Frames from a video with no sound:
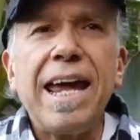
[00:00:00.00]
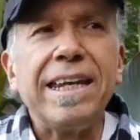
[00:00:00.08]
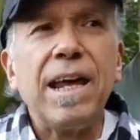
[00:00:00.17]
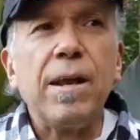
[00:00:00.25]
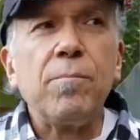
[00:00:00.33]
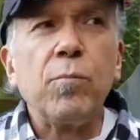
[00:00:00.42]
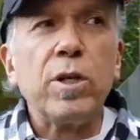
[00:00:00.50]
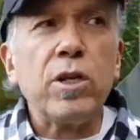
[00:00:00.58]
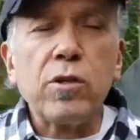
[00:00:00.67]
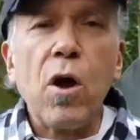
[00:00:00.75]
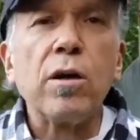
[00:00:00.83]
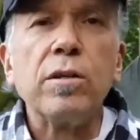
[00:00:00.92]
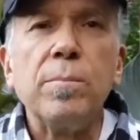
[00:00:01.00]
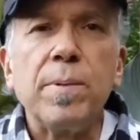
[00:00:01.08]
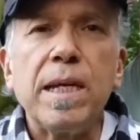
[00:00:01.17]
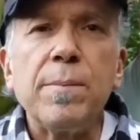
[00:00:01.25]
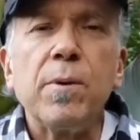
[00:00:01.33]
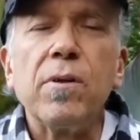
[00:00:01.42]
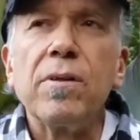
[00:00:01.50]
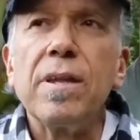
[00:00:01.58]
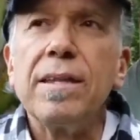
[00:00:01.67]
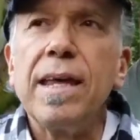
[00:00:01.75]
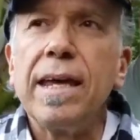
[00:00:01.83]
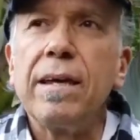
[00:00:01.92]
and yet when you talk to people,
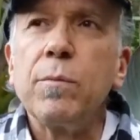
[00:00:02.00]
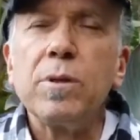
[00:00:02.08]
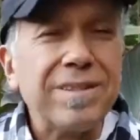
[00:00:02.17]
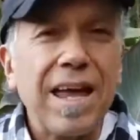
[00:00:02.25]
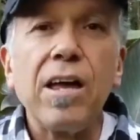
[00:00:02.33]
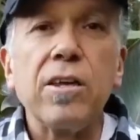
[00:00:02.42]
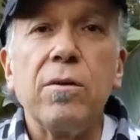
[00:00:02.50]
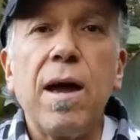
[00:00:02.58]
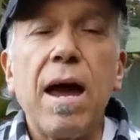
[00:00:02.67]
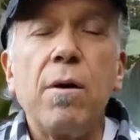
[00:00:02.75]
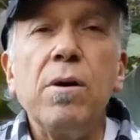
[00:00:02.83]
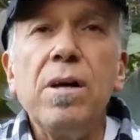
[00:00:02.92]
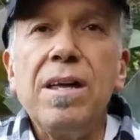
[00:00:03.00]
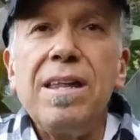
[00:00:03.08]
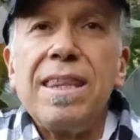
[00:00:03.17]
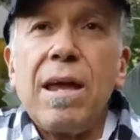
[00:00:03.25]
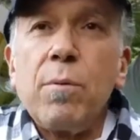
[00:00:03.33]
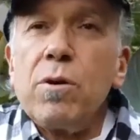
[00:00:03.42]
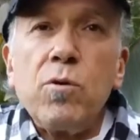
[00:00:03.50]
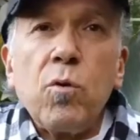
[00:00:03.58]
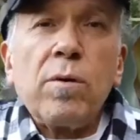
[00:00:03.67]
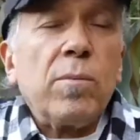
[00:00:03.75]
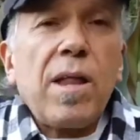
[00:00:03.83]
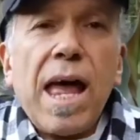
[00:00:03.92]
they will tell you how they were
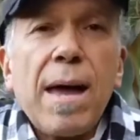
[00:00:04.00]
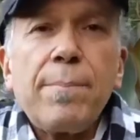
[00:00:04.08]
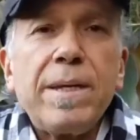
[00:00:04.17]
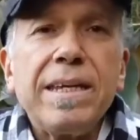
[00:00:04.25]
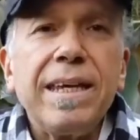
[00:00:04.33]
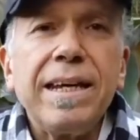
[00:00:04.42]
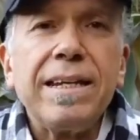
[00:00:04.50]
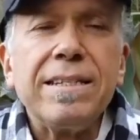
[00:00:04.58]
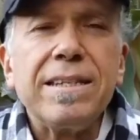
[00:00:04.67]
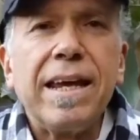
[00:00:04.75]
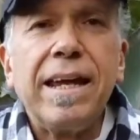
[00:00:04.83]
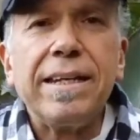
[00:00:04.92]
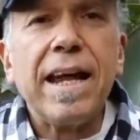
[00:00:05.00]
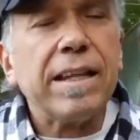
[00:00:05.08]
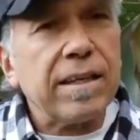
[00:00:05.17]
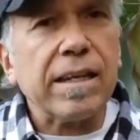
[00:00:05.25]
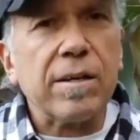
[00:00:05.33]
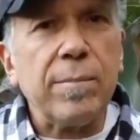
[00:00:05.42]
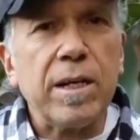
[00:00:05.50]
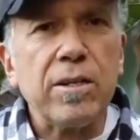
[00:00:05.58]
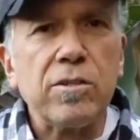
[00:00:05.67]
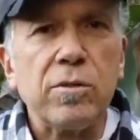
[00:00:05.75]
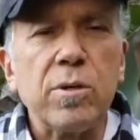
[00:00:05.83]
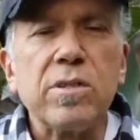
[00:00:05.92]
normal, happy kids, and yet they
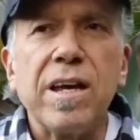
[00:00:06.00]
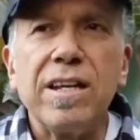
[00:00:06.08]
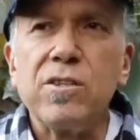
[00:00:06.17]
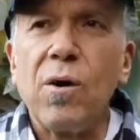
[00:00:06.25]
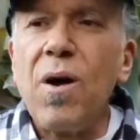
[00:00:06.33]
committed suicide.